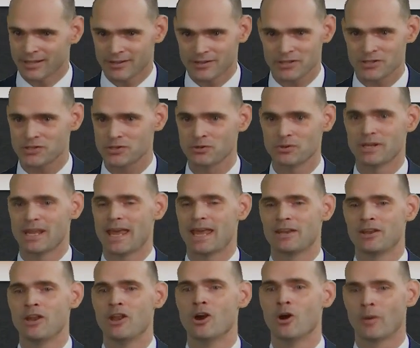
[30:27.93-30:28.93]
this student
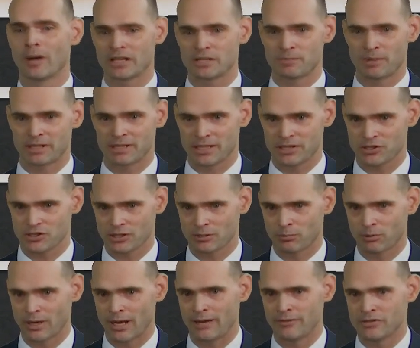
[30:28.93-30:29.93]
had no expectation of
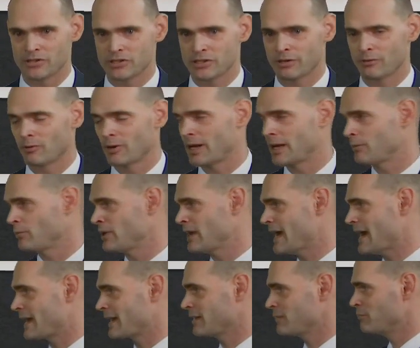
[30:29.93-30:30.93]
privacy, right? We
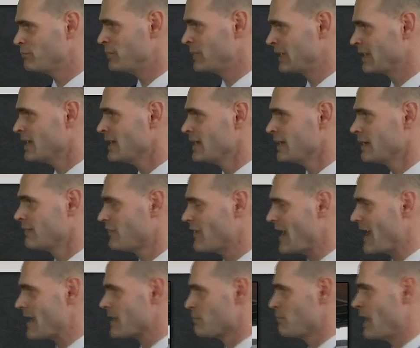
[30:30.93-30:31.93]
had it in big. If I
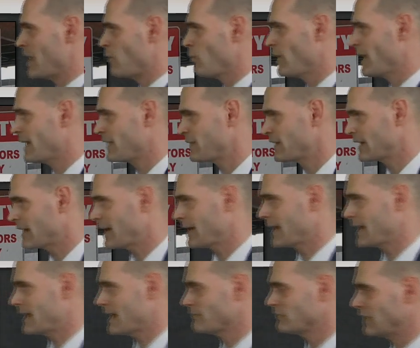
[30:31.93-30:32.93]
had it my way, I think
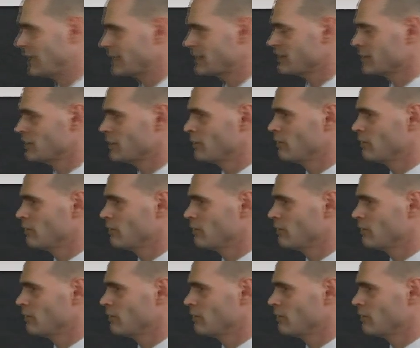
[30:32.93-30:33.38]
I'd have dancing